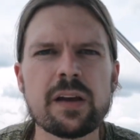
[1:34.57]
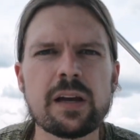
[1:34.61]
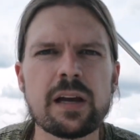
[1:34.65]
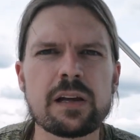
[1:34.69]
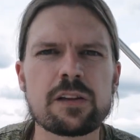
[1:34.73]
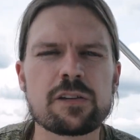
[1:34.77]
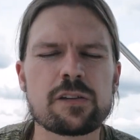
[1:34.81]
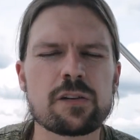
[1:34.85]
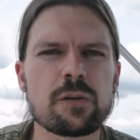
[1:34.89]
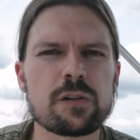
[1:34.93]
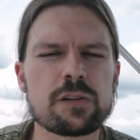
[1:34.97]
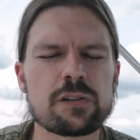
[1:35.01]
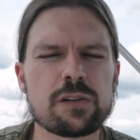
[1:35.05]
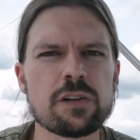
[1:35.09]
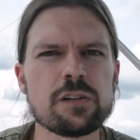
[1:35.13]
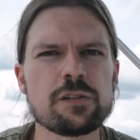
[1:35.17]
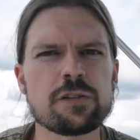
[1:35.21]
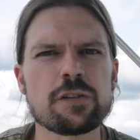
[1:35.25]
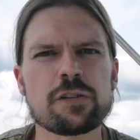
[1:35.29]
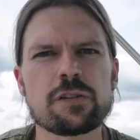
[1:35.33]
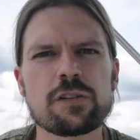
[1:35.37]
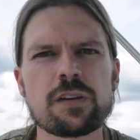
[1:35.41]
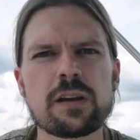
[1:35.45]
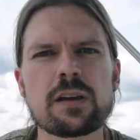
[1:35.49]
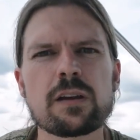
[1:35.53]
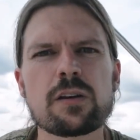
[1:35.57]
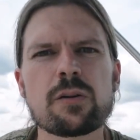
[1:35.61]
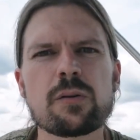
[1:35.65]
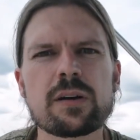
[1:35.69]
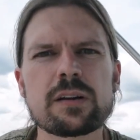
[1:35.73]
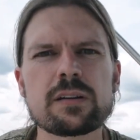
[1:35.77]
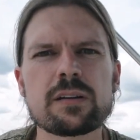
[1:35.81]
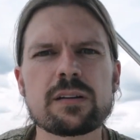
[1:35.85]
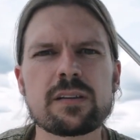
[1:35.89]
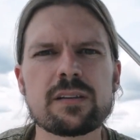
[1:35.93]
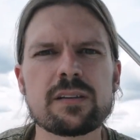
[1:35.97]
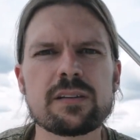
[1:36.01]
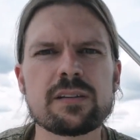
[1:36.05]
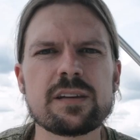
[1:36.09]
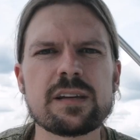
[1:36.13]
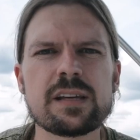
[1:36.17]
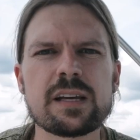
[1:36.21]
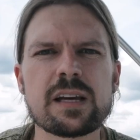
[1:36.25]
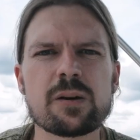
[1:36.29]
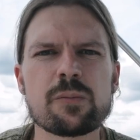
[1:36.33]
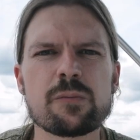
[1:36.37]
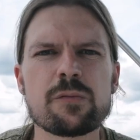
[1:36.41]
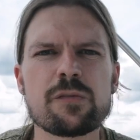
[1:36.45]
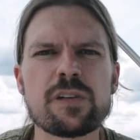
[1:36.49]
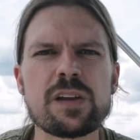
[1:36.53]
And so it's interesting going to the
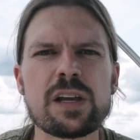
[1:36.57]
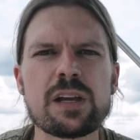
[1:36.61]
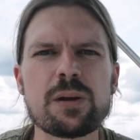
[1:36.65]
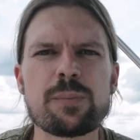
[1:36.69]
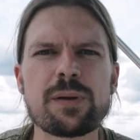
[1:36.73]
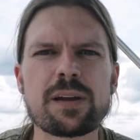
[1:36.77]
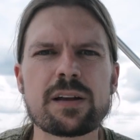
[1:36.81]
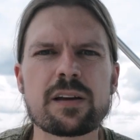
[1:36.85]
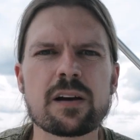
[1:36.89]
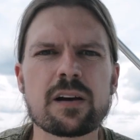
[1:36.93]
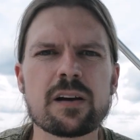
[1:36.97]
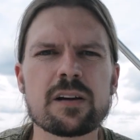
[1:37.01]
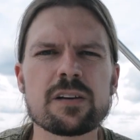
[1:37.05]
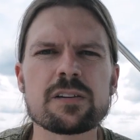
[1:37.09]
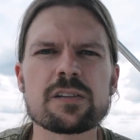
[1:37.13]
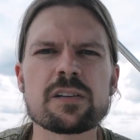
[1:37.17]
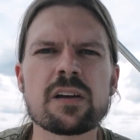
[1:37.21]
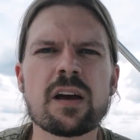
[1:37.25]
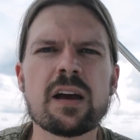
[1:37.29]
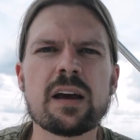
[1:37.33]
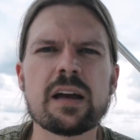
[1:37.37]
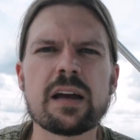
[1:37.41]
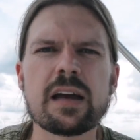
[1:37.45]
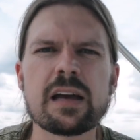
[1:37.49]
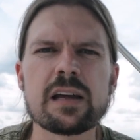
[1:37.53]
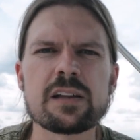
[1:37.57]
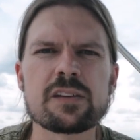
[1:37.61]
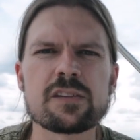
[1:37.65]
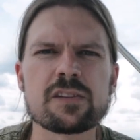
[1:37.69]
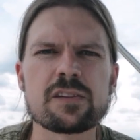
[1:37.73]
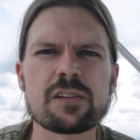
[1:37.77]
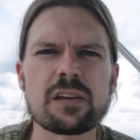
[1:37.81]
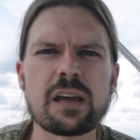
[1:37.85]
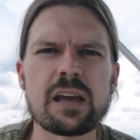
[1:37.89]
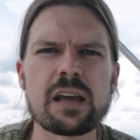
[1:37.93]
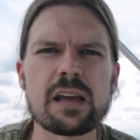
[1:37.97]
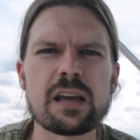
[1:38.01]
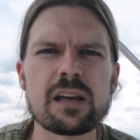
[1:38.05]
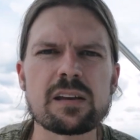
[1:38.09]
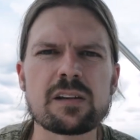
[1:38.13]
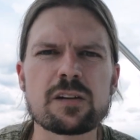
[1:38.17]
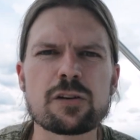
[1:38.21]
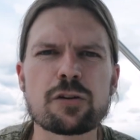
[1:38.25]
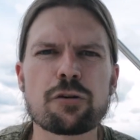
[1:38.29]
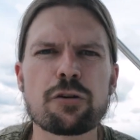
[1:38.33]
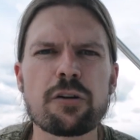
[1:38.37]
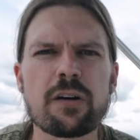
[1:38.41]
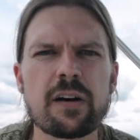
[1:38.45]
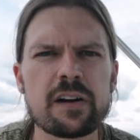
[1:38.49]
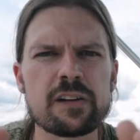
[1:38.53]
DMV because it's a
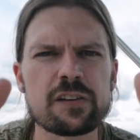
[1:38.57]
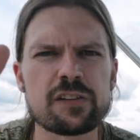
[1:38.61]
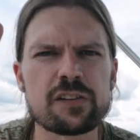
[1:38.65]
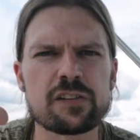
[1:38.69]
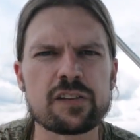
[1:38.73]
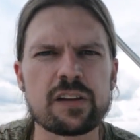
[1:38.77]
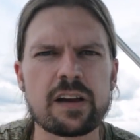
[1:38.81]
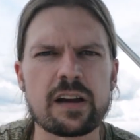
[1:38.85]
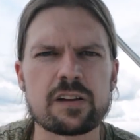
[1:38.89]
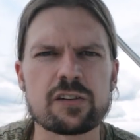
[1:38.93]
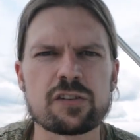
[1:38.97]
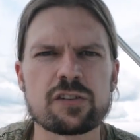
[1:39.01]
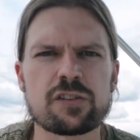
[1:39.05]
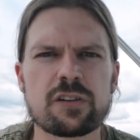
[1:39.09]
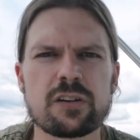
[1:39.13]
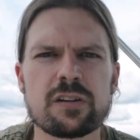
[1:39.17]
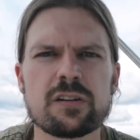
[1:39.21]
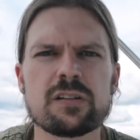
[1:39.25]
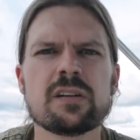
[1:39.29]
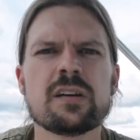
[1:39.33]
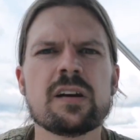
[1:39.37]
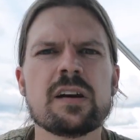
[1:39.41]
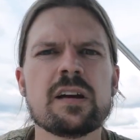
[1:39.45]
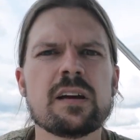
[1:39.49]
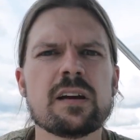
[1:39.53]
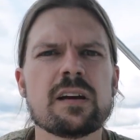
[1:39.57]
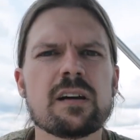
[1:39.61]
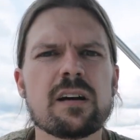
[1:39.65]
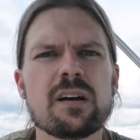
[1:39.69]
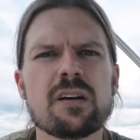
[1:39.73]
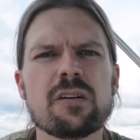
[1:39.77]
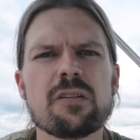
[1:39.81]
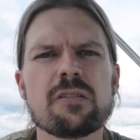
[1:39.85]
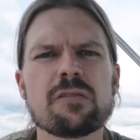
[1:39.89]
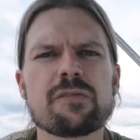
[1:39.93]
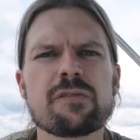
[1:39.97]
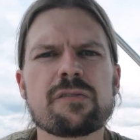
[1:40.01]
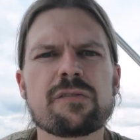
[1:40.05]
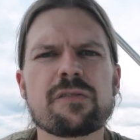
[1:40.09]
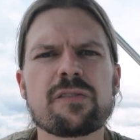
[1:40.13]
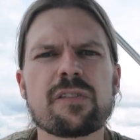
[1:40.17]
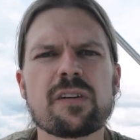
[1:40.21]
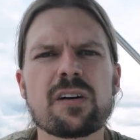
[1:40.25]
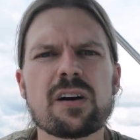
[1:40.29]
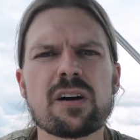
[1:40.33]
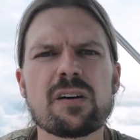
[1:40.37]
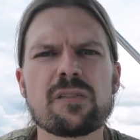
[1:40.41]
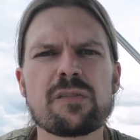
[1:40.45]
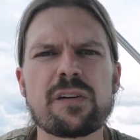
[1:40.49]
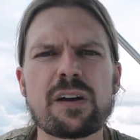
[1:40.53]
cross section of
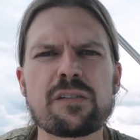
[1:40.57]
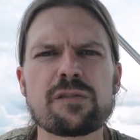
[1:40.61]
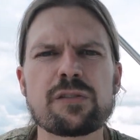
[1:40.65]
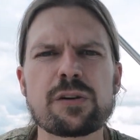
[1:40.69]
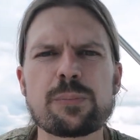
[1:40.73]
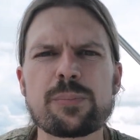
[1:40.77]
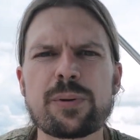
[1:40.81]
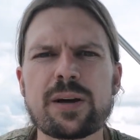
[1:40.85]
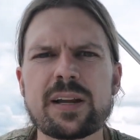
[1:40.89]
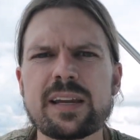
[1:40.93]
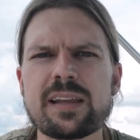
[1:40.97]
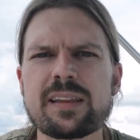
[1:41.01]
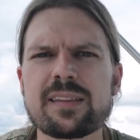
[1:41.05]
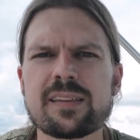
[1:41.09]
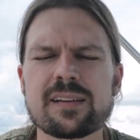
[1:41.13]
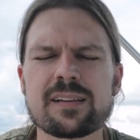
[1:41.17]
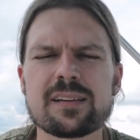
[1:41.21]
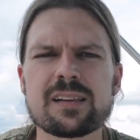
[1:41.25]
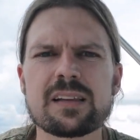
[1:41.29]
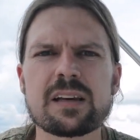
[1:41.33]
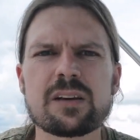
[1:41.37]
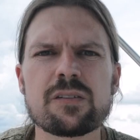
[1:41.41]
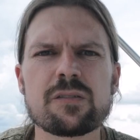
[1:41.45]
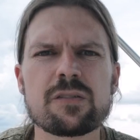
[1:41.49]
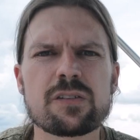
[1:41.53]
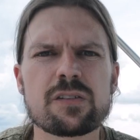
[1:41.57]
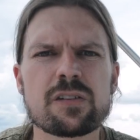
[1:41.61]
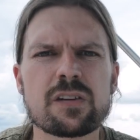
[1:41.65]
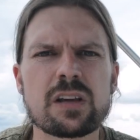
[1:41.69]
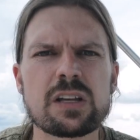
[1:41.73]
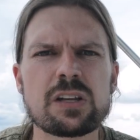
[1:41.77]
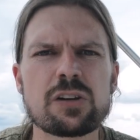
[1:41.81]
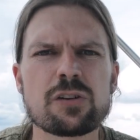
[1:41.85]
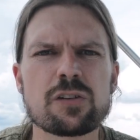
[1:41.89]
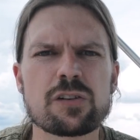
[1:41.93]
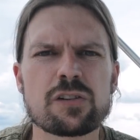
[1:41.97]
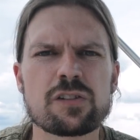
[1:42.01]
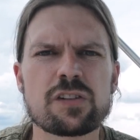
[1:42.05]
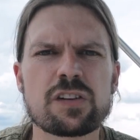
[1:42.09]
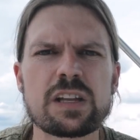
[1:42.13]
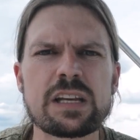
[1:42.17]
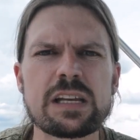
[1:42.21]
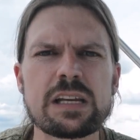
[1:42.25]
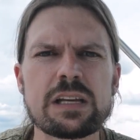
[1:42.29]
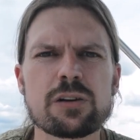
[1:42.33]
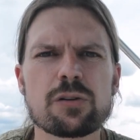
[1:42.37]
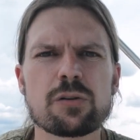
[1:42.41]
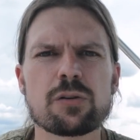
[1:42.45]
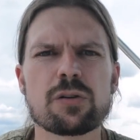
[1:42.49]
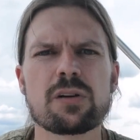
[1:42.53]
of everybody that lives in your
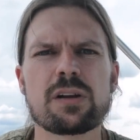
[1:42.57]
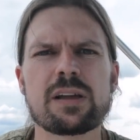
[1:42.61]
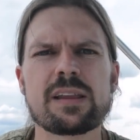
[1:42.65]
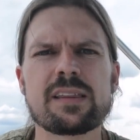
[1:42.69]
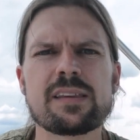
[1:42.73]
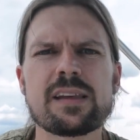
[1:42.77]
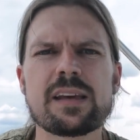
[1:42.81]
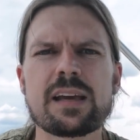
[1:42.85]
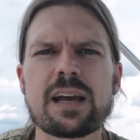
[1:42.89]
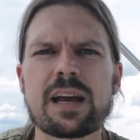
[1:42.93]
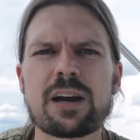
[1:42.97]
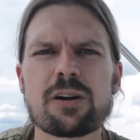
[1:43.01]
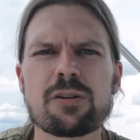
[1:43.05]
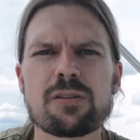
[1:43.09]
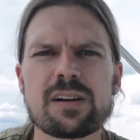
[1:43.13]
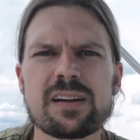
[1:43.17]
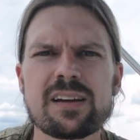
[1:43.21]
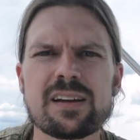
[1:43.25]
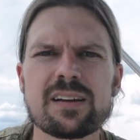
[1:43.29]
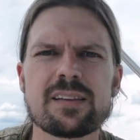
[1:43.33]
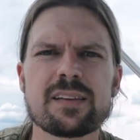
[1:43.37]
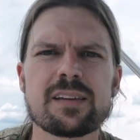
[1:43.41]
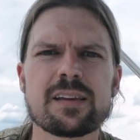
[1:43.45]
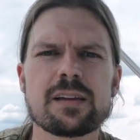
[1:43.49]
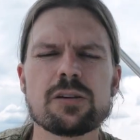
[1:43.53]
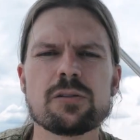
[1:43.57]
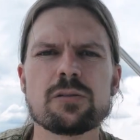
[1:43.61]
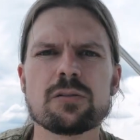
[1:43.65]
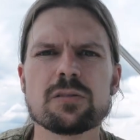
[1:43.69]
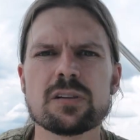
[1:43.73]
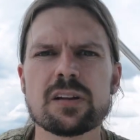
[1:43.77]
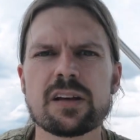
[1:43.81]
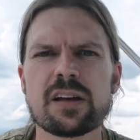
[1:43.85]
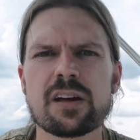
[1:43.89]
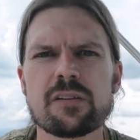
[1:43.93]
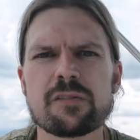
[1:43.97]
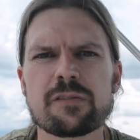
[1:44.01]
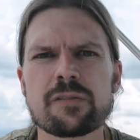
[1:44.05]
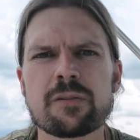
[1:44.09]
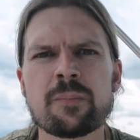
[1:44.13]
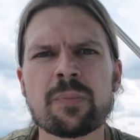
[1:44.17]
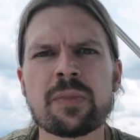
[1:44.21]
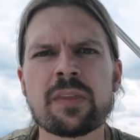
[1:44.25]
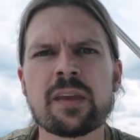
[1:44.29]
city or in the area that you live.